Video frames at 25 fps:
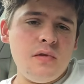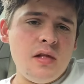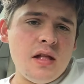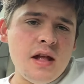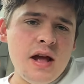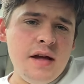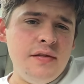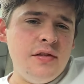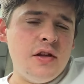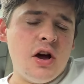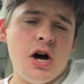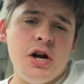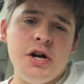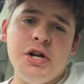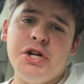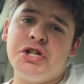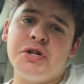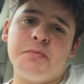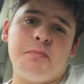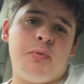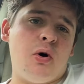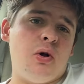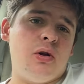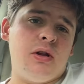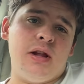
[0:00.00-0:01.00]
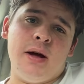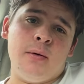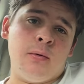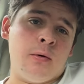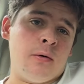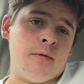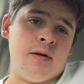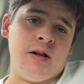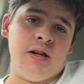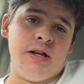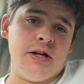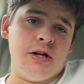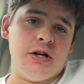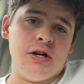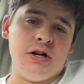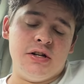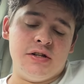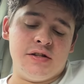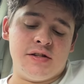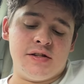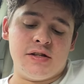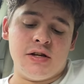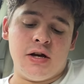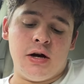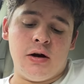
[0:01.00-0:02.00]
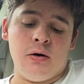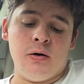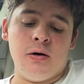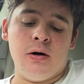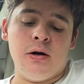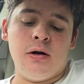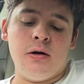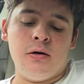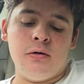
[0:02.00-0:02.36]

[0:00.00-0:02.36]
and the honey chipotle were really good. So